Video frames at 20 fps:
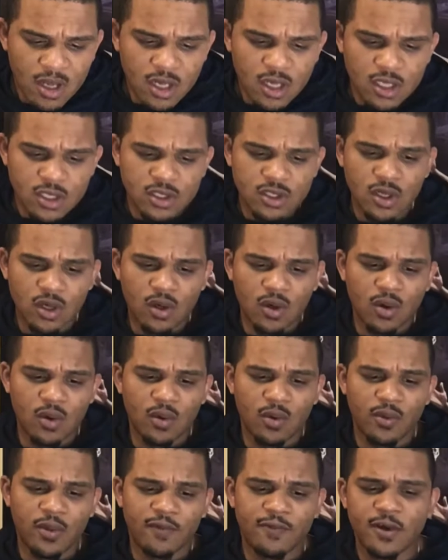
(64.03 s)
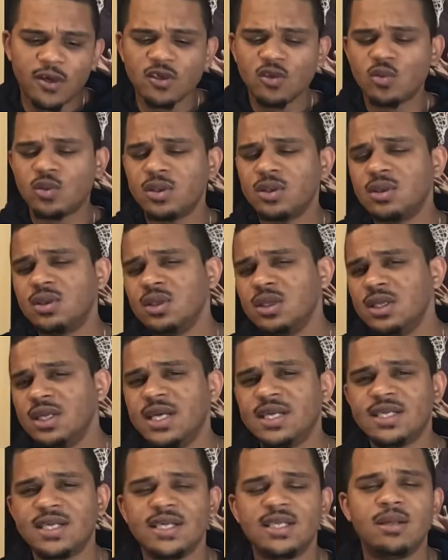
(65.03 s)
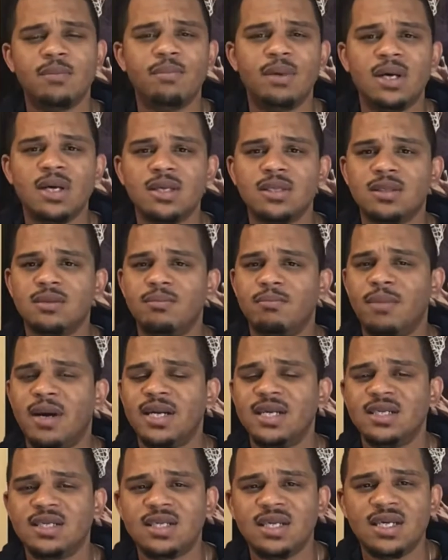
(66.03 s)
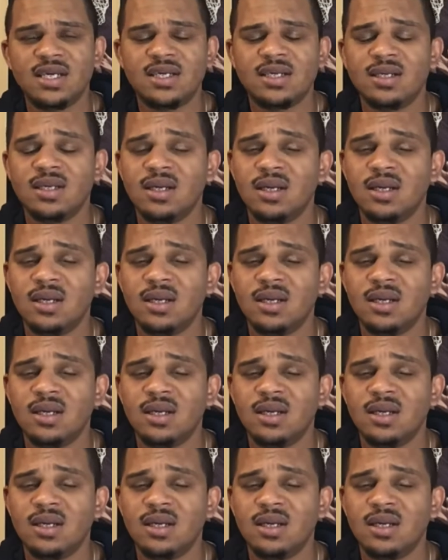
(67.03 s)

So the first one, Knicks at the Bucks, -10.